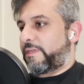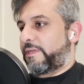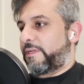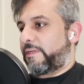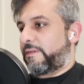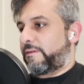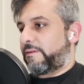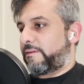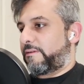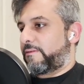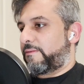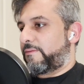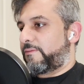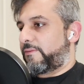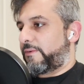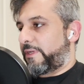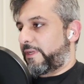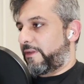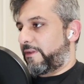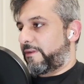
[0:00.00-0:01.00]
a
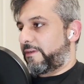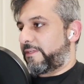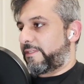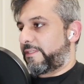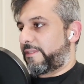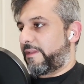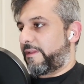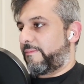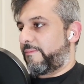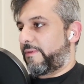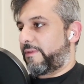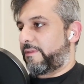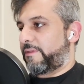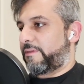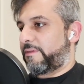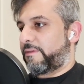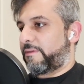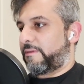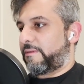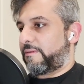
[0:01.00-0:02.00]
regular statement,